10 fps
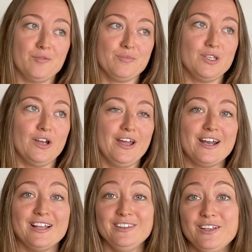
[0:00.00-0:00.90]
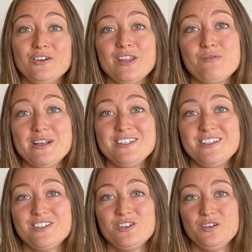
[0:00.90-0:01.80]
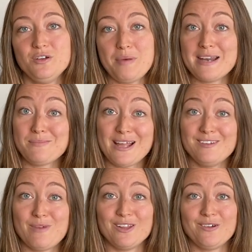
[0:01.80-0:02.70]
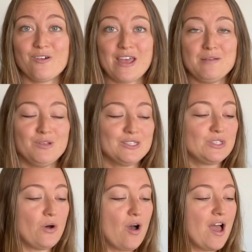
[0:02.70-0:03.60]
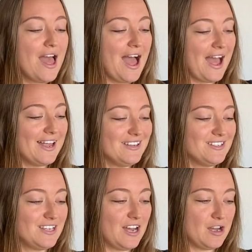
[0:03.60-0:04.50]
you know, and I literally went into Paddy Power in my local camping store and